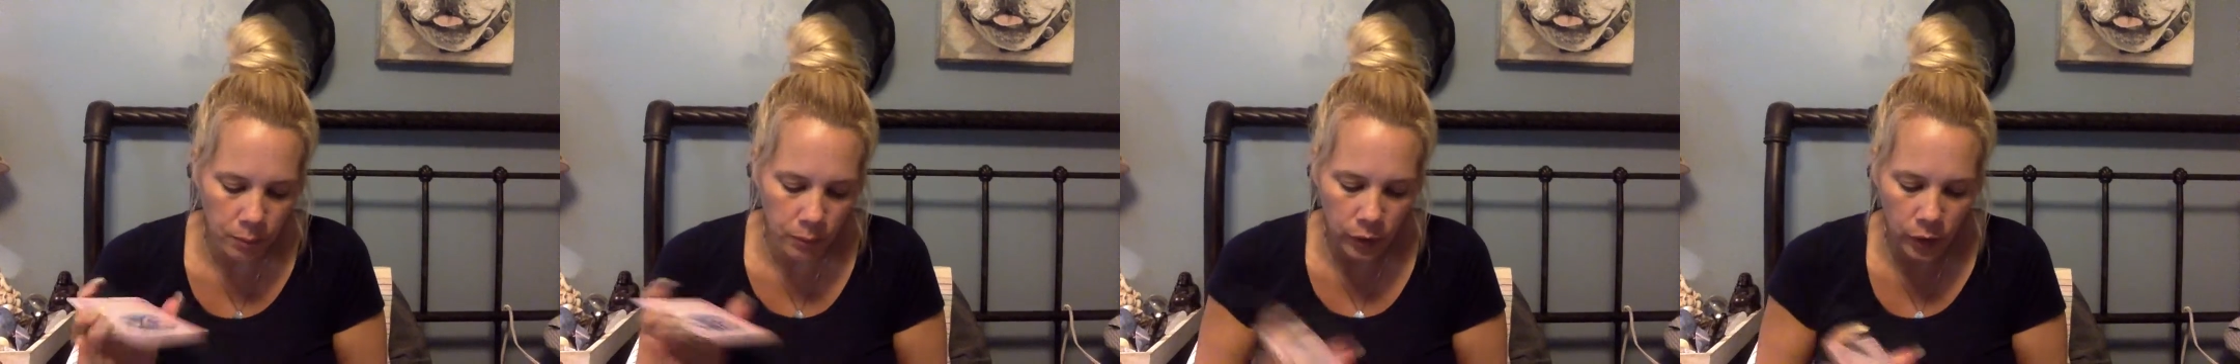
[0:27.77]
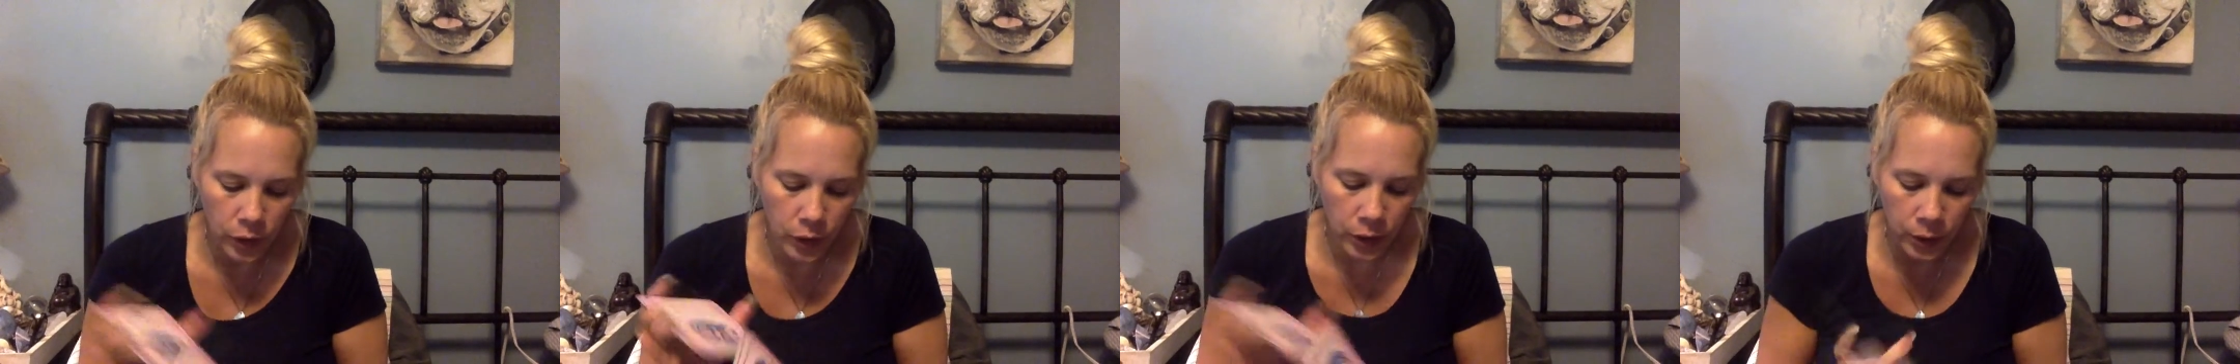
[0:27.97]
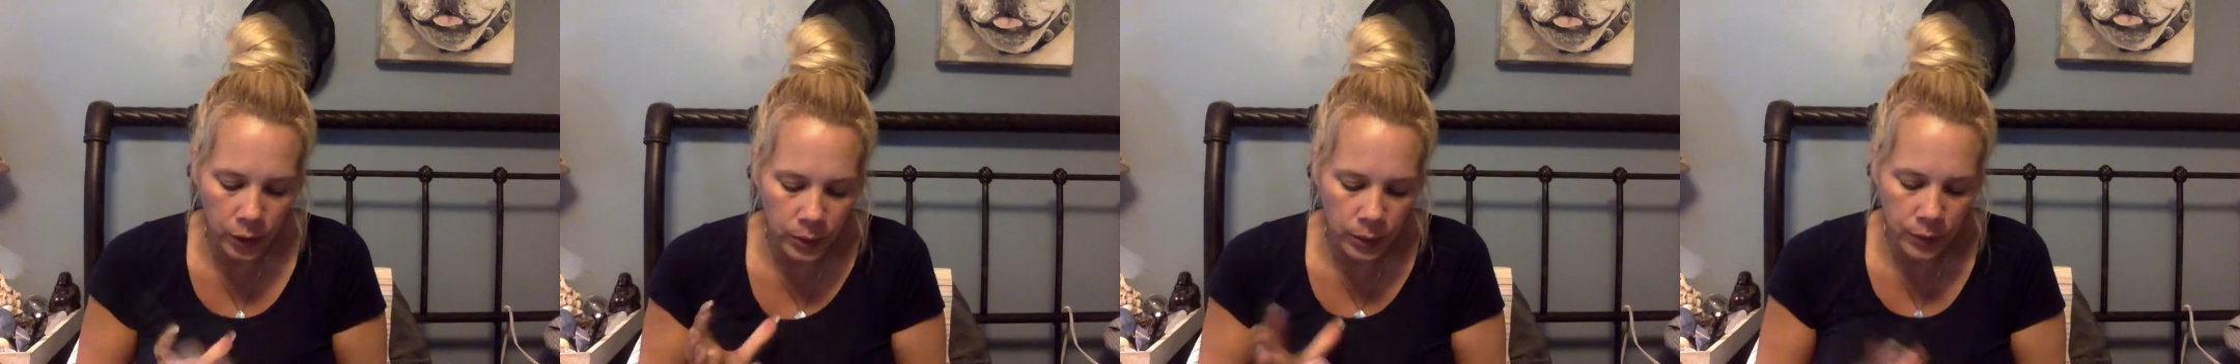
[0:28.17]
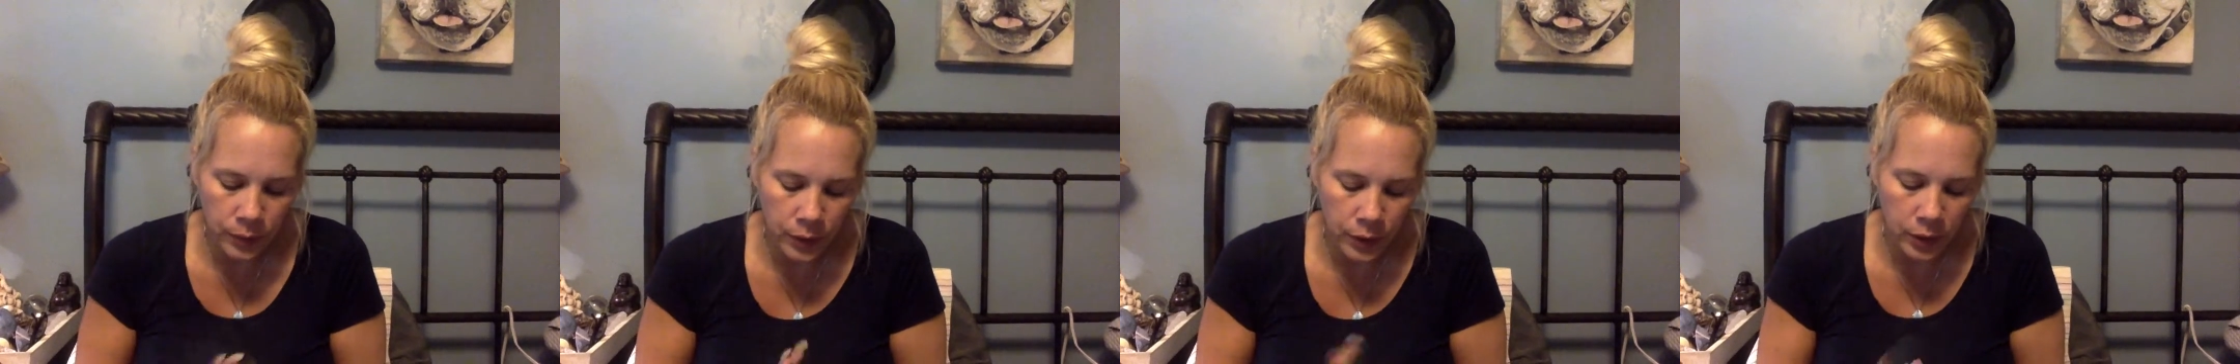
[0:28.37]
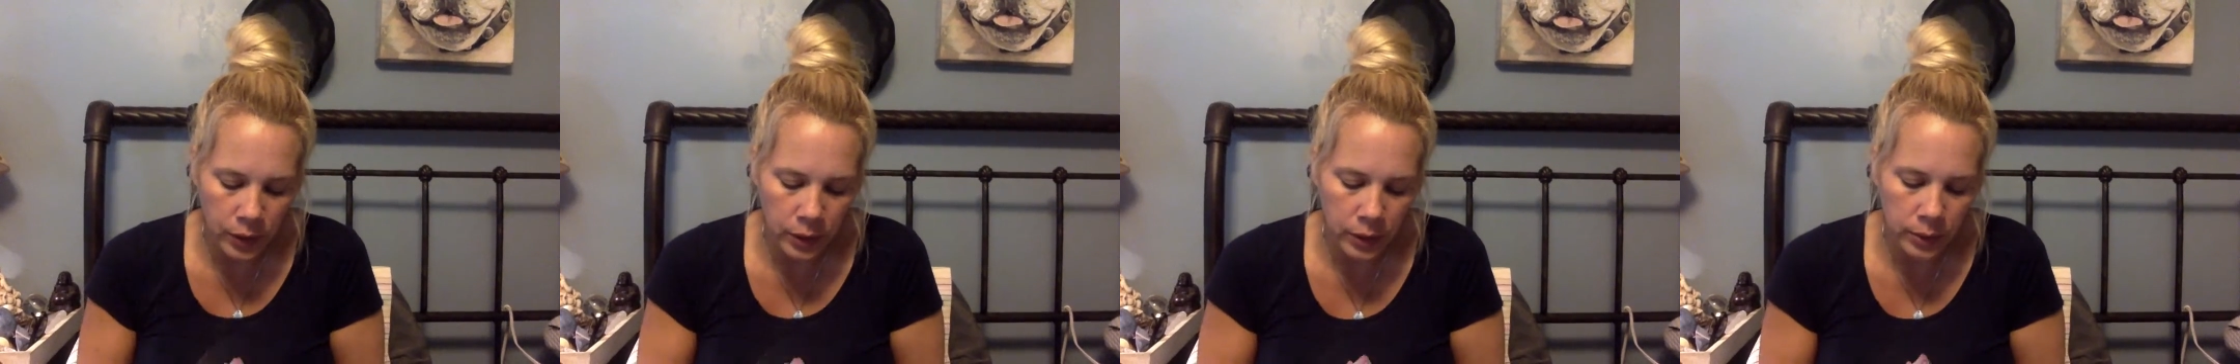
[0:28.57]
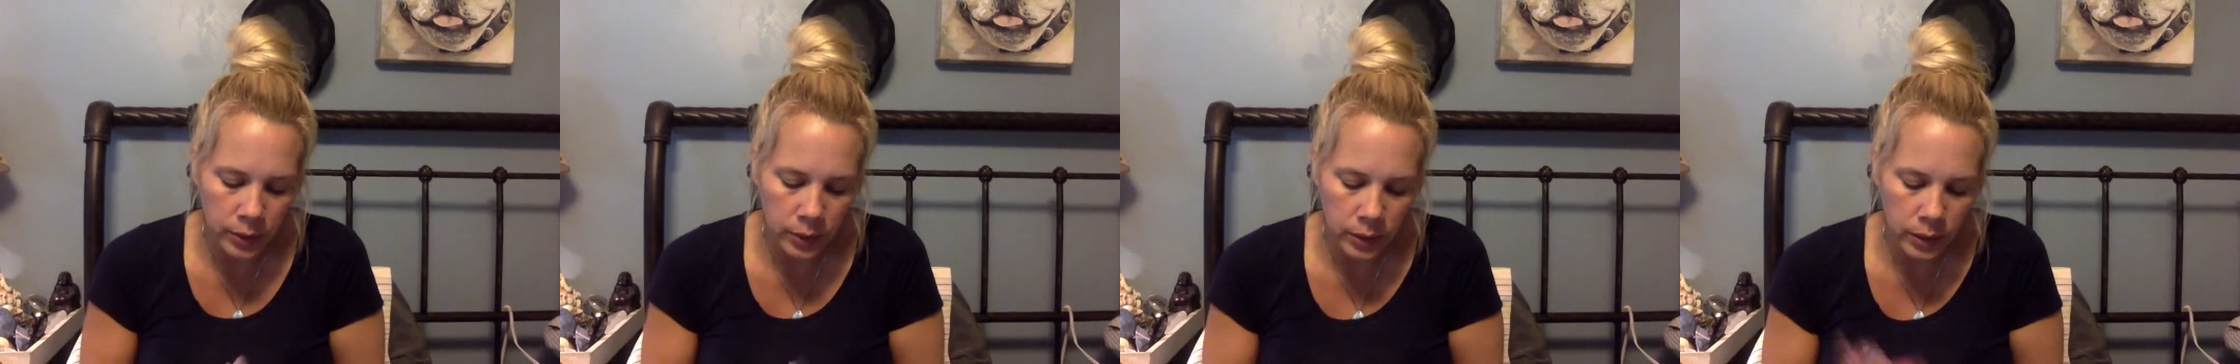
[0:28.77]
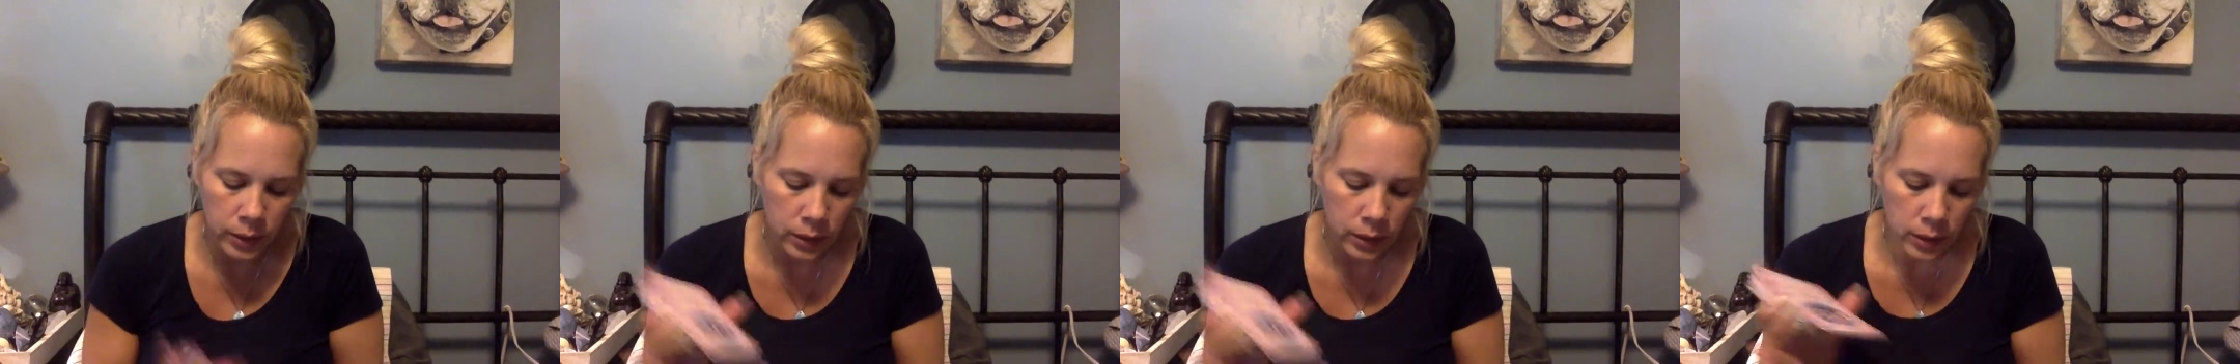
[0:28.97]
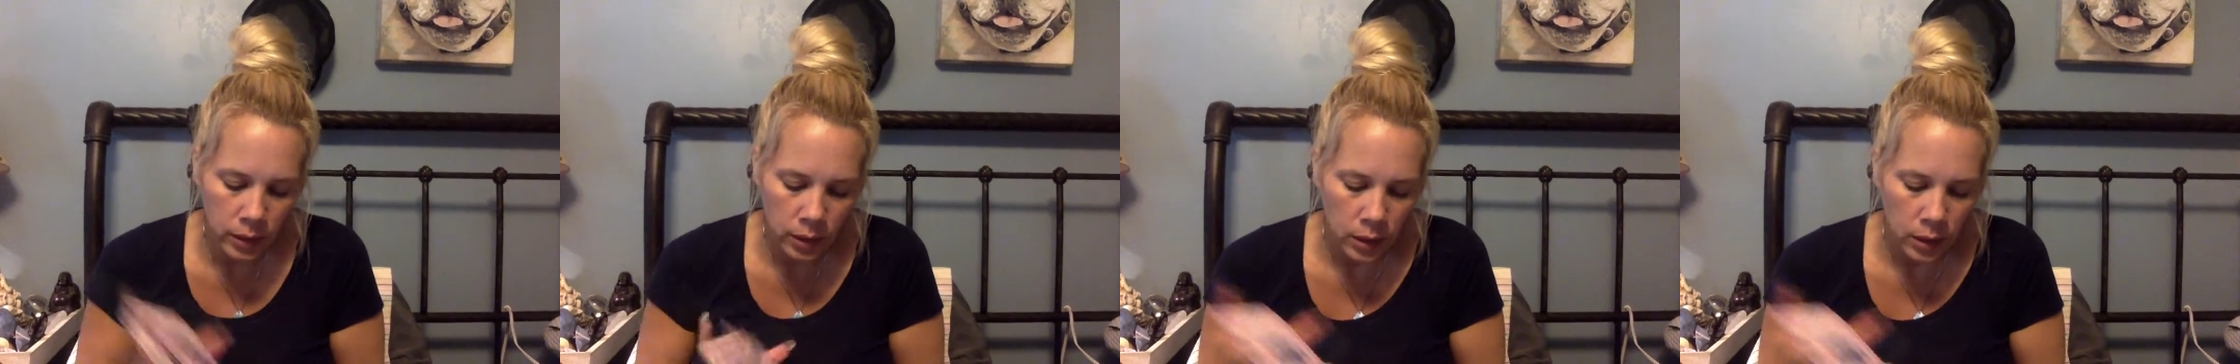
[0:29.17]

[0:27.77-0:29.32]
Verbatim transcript: Virgos, Virgos.